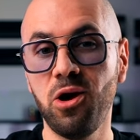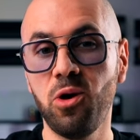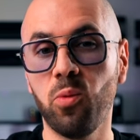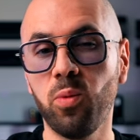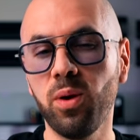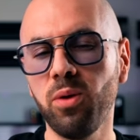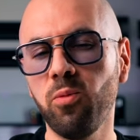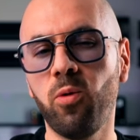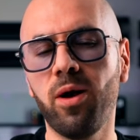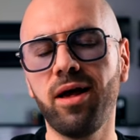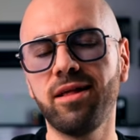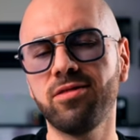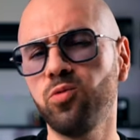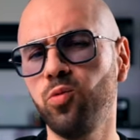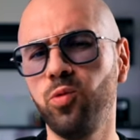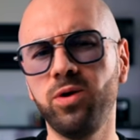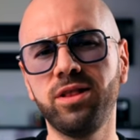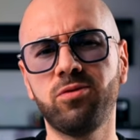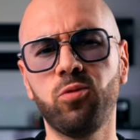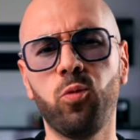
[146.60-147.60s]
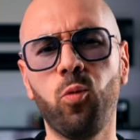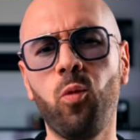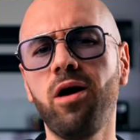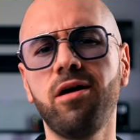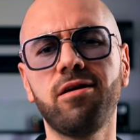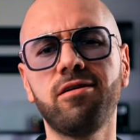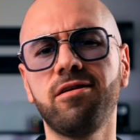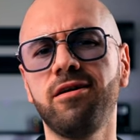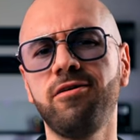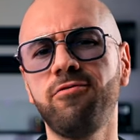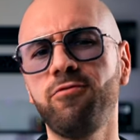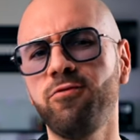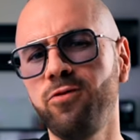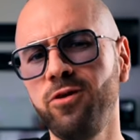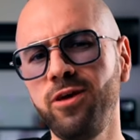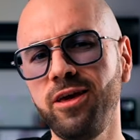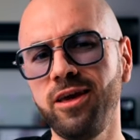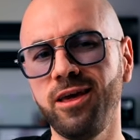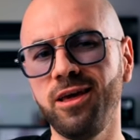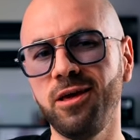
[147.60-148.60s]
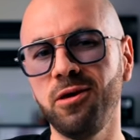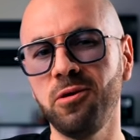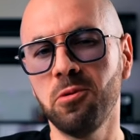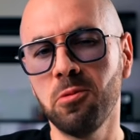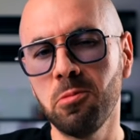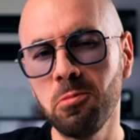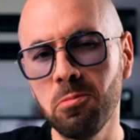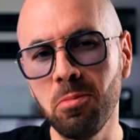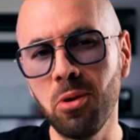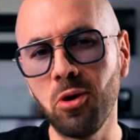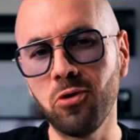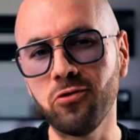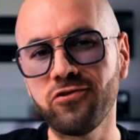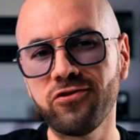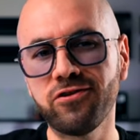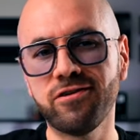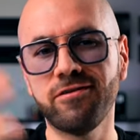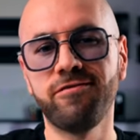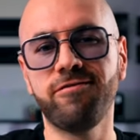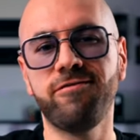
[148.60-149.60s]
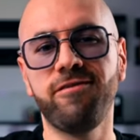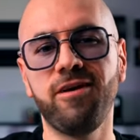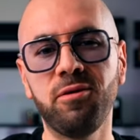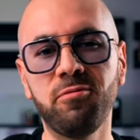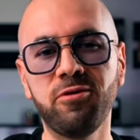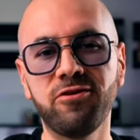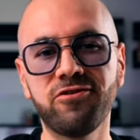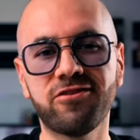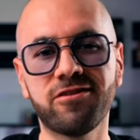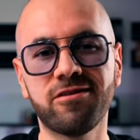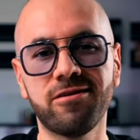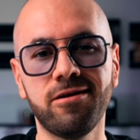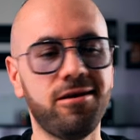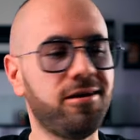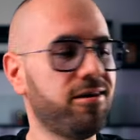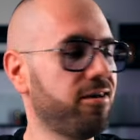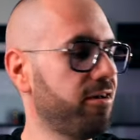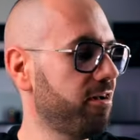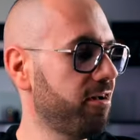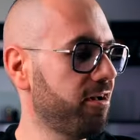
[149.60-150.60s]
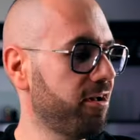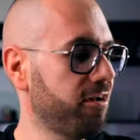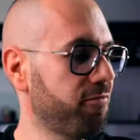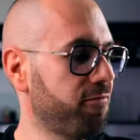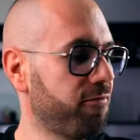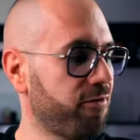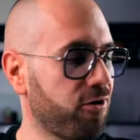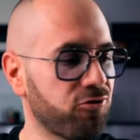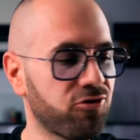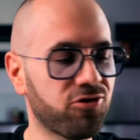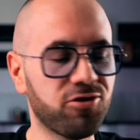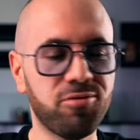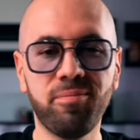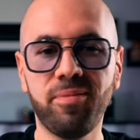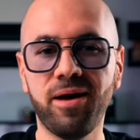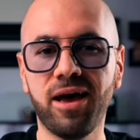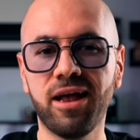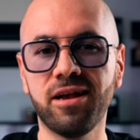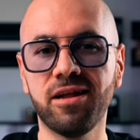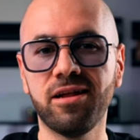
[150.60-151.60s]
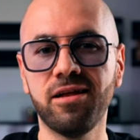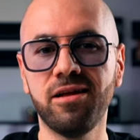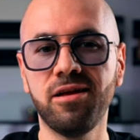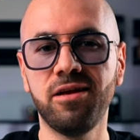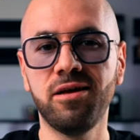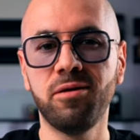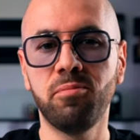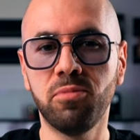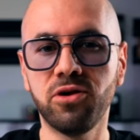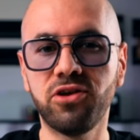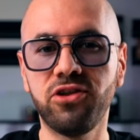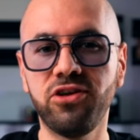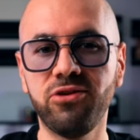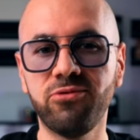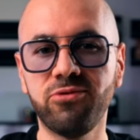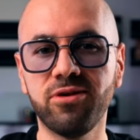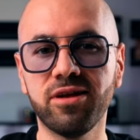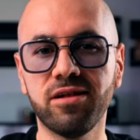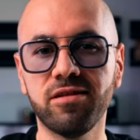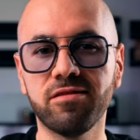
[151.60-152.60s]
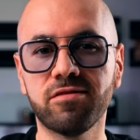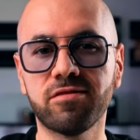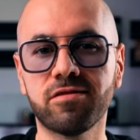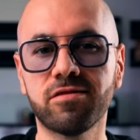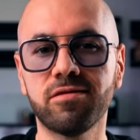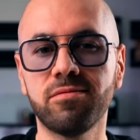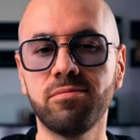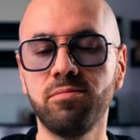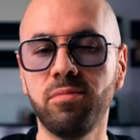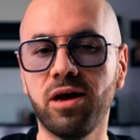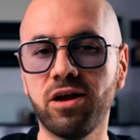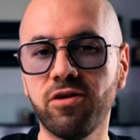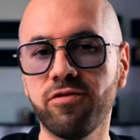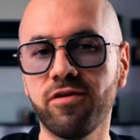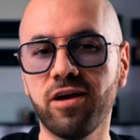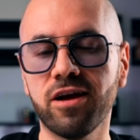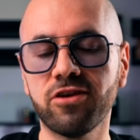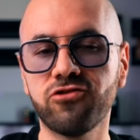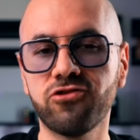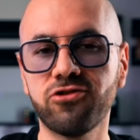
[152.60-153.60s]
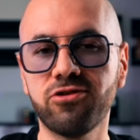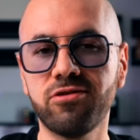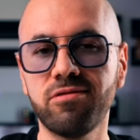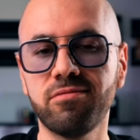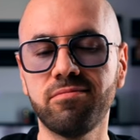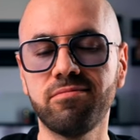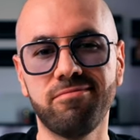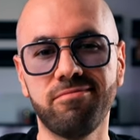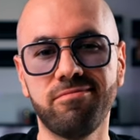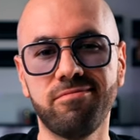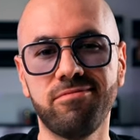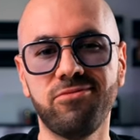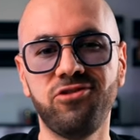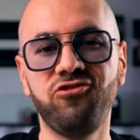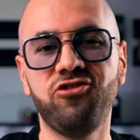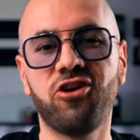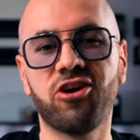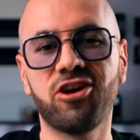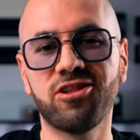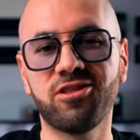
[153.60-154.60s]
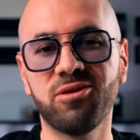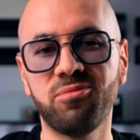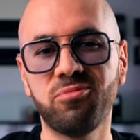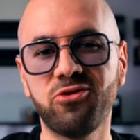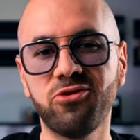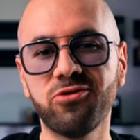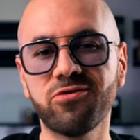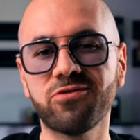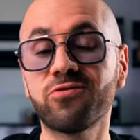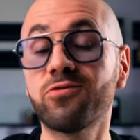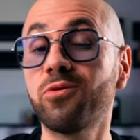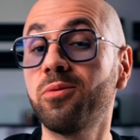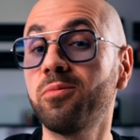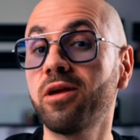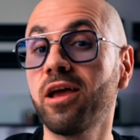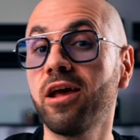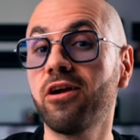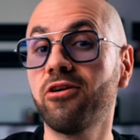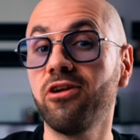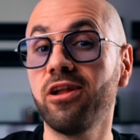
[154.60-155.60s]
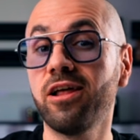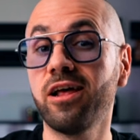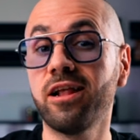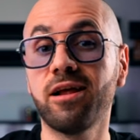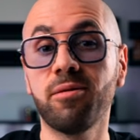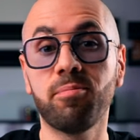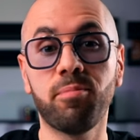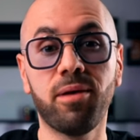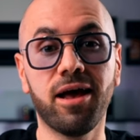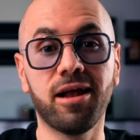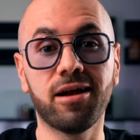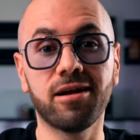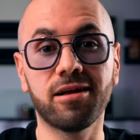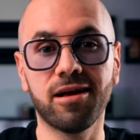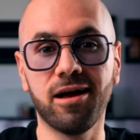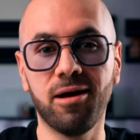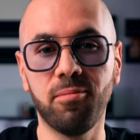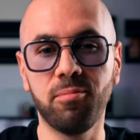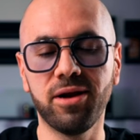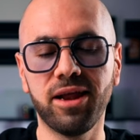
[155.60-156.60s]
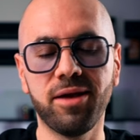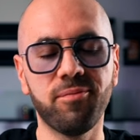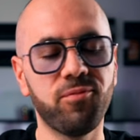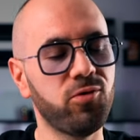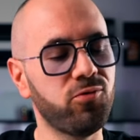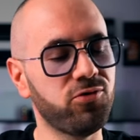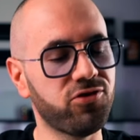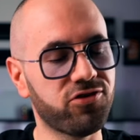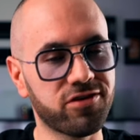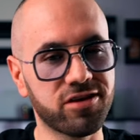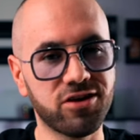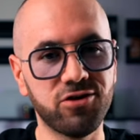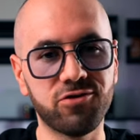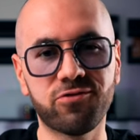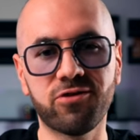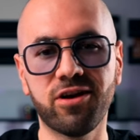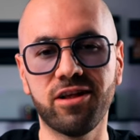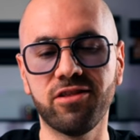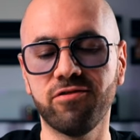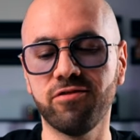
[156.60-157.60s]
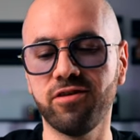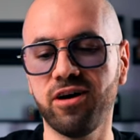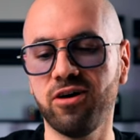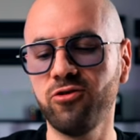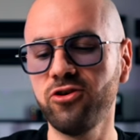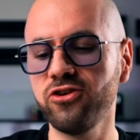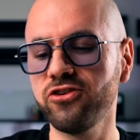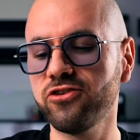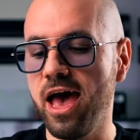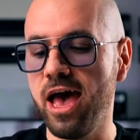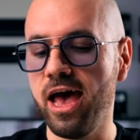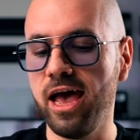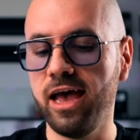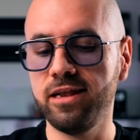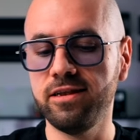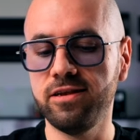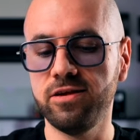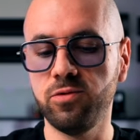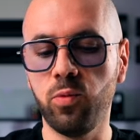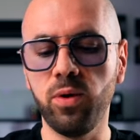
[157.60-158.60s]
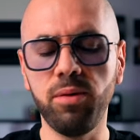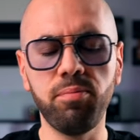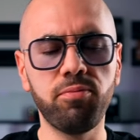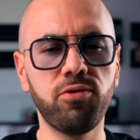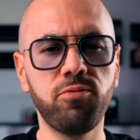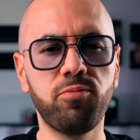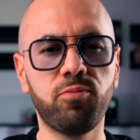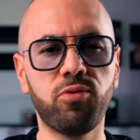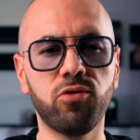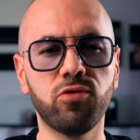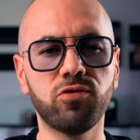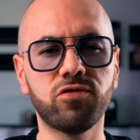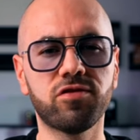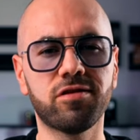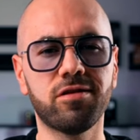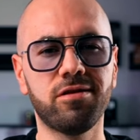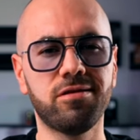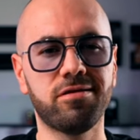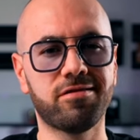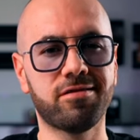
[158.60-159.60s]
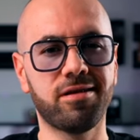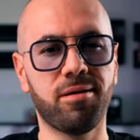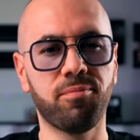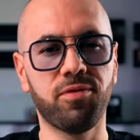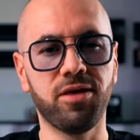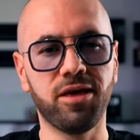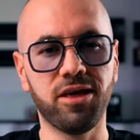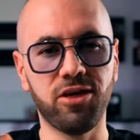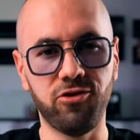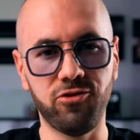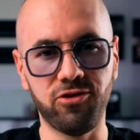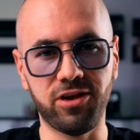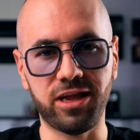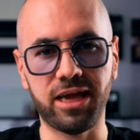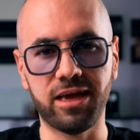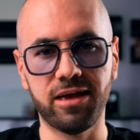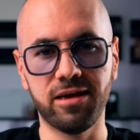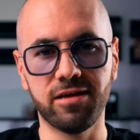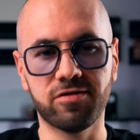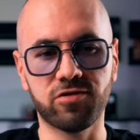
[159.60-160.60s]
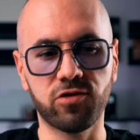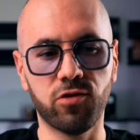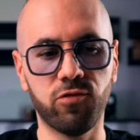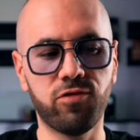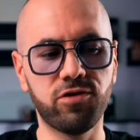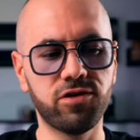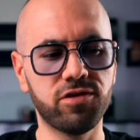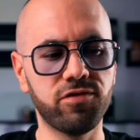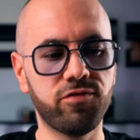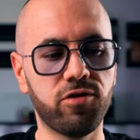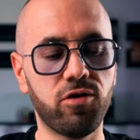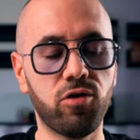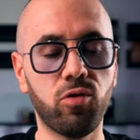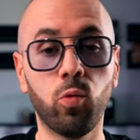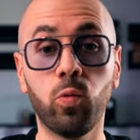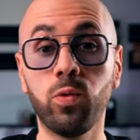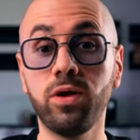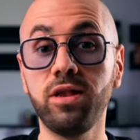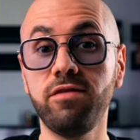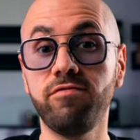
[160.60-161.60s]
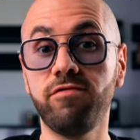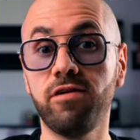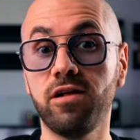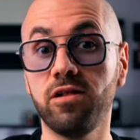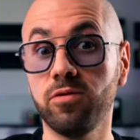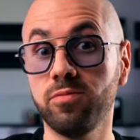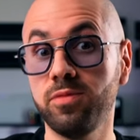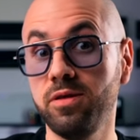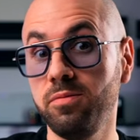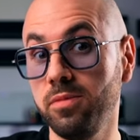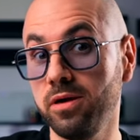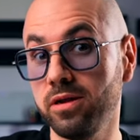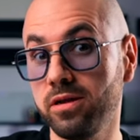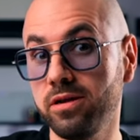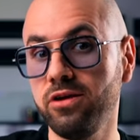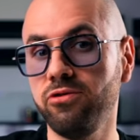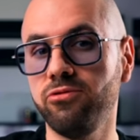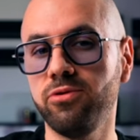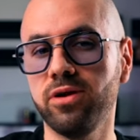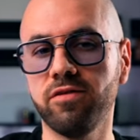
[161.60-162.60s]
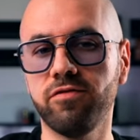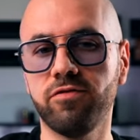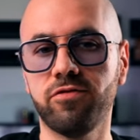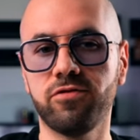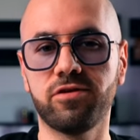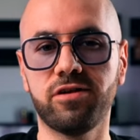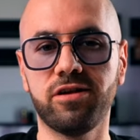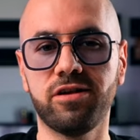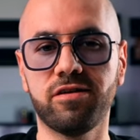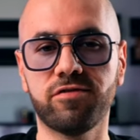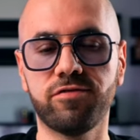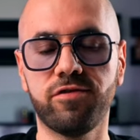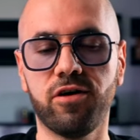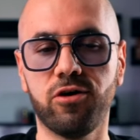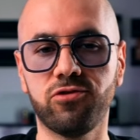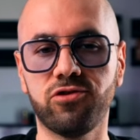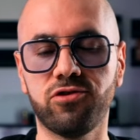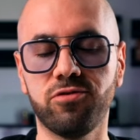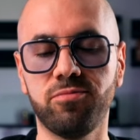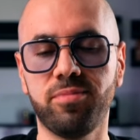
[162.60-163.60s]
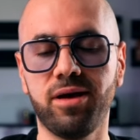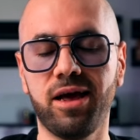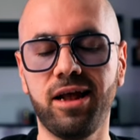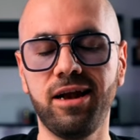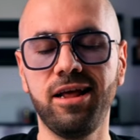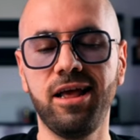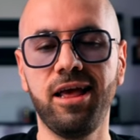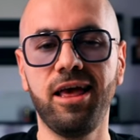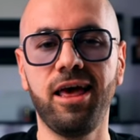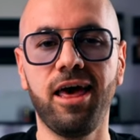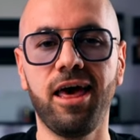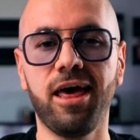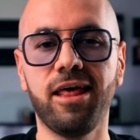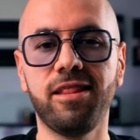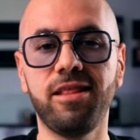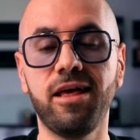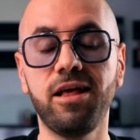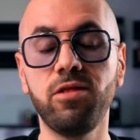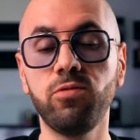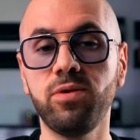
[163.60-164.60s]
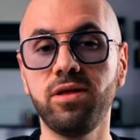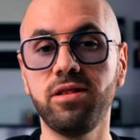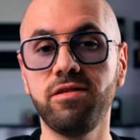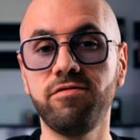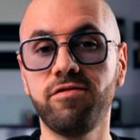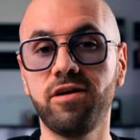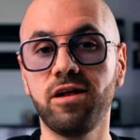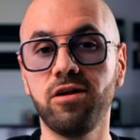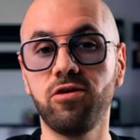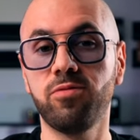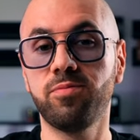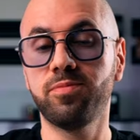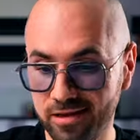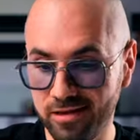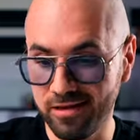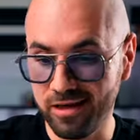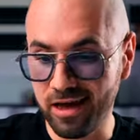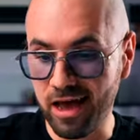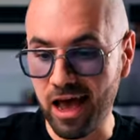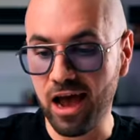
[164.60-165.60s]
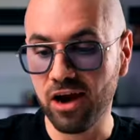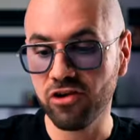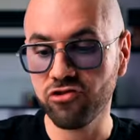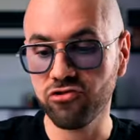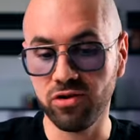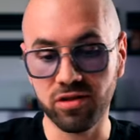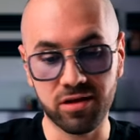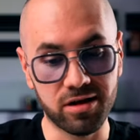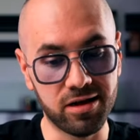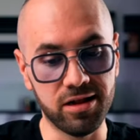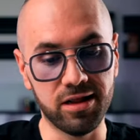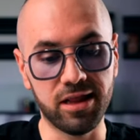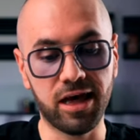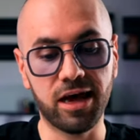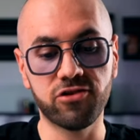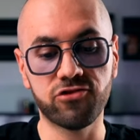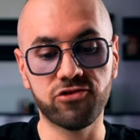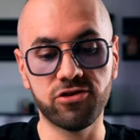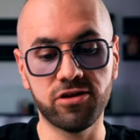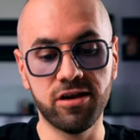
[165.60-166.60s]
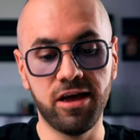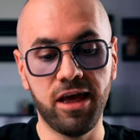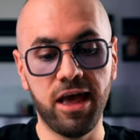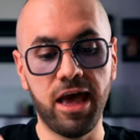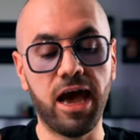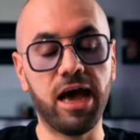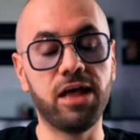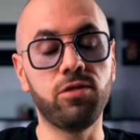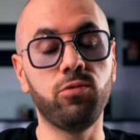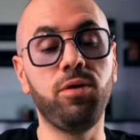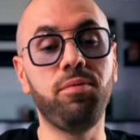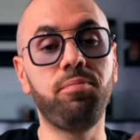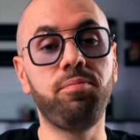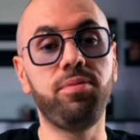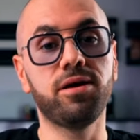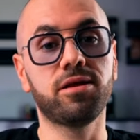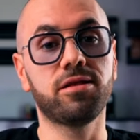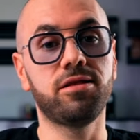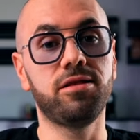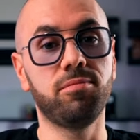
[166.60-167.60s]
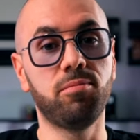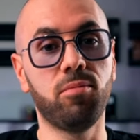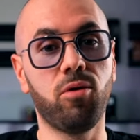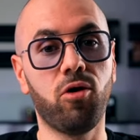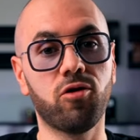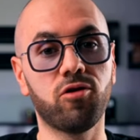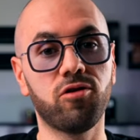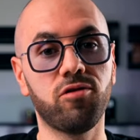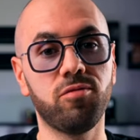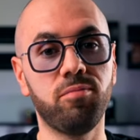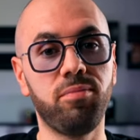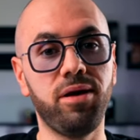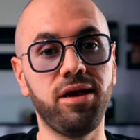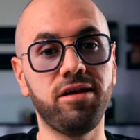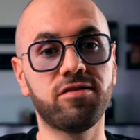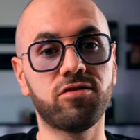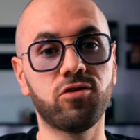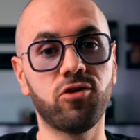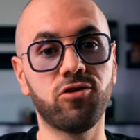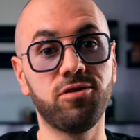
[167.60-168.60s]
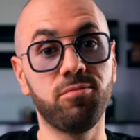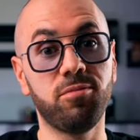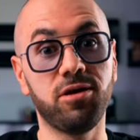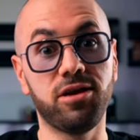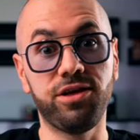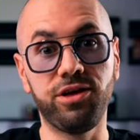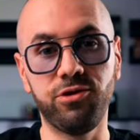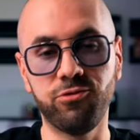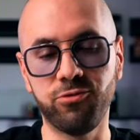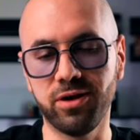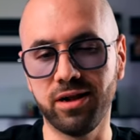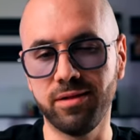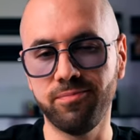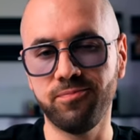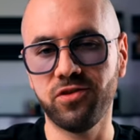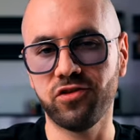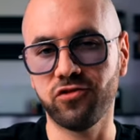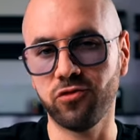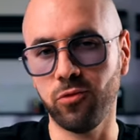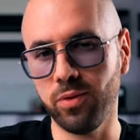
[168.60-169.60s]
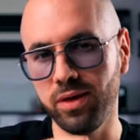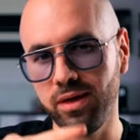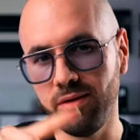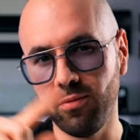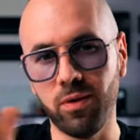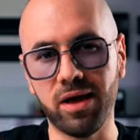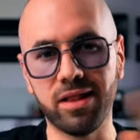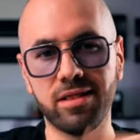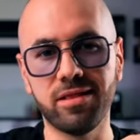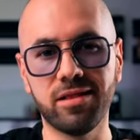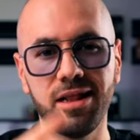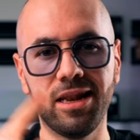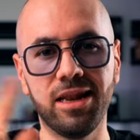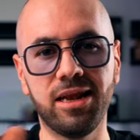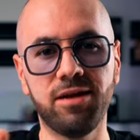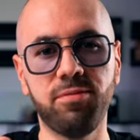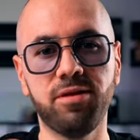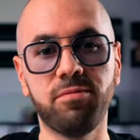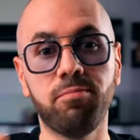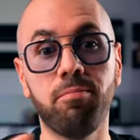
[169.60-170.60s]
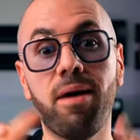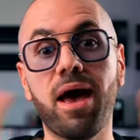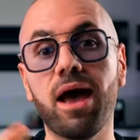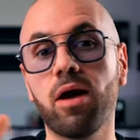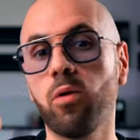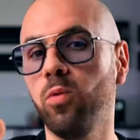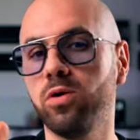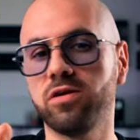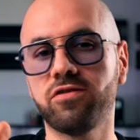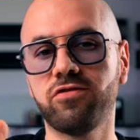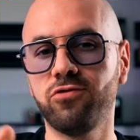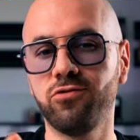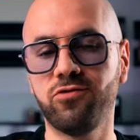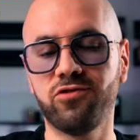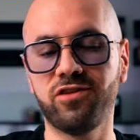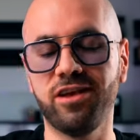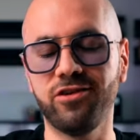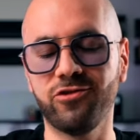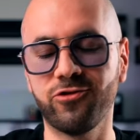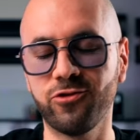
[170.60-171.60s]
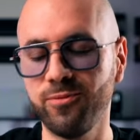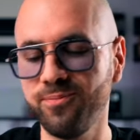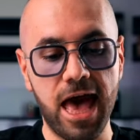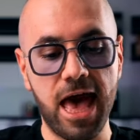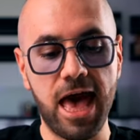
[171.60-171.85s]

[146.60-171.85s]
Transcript: we went with one of the most famous uh, fountain pen materials manufacturer, Jonathon Brooks from Carolina Pen Company, which is a good friend of ours. And we proposed something unique. So first of all, we developed the material for this fountain pen and then we developed the actual collection and we picked the model based on the material. So we went a little bit backwards to say so.